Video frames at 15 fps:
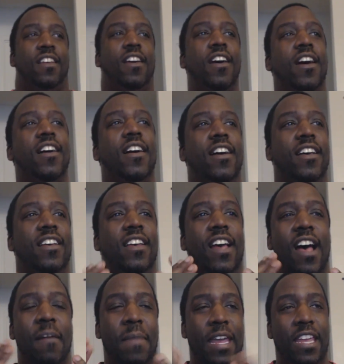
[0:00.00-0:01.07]

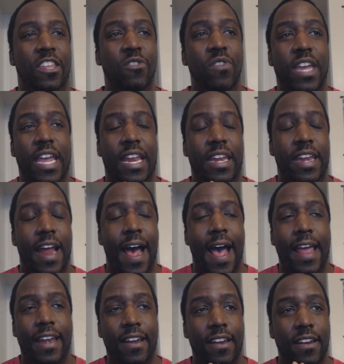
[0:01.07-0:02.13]
I mean, you
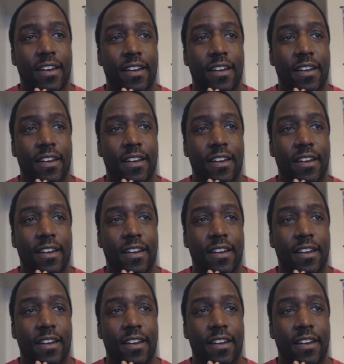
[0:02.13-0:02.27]
cannot